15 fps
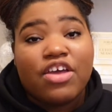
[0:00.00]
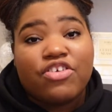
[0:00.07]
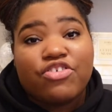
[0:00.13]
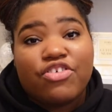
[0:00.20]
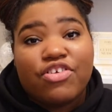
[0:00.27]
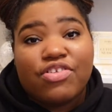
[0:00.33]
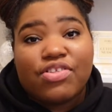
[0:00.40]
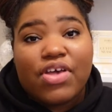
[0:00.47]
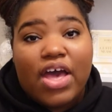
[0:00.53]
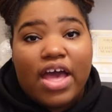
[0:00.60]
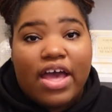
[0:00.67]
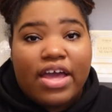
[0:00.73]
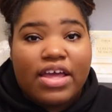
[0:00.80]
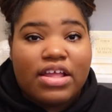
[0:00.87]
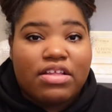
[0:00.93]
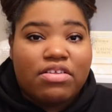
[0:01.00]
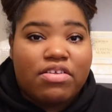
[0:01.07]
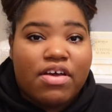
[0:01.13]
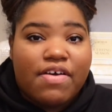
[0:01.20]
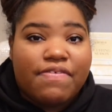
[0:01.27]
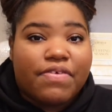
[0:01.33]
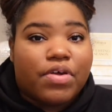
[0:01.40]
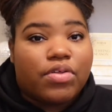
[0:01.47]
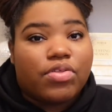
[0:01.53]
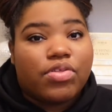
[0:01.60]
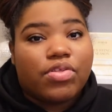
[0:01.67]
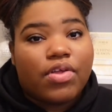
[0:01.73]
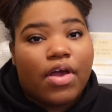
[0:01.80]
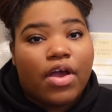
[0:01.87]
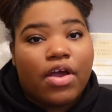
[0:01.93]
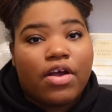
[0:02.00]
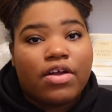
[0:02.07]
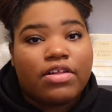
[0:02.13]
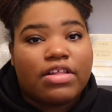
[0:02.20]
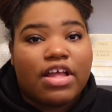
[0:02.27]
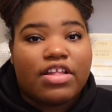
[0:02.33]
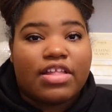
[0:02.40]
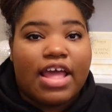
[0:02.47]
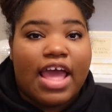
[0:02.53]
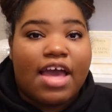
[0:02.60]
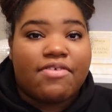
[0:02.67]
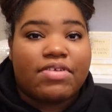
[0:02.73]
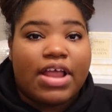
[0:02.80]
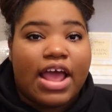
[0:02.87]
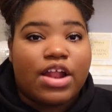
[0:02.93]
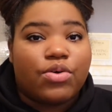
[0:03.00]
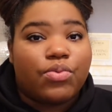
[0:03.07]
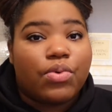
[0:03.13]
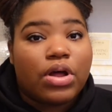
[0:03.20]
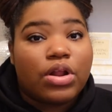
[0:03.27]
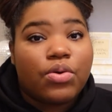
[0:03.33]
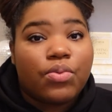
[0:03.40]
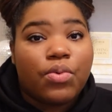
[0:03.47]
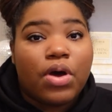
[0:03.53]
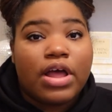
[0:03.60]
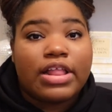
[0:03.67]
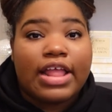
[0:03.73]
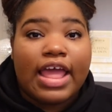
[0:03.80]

she's kind of concerned that they haven't had a one-on-one,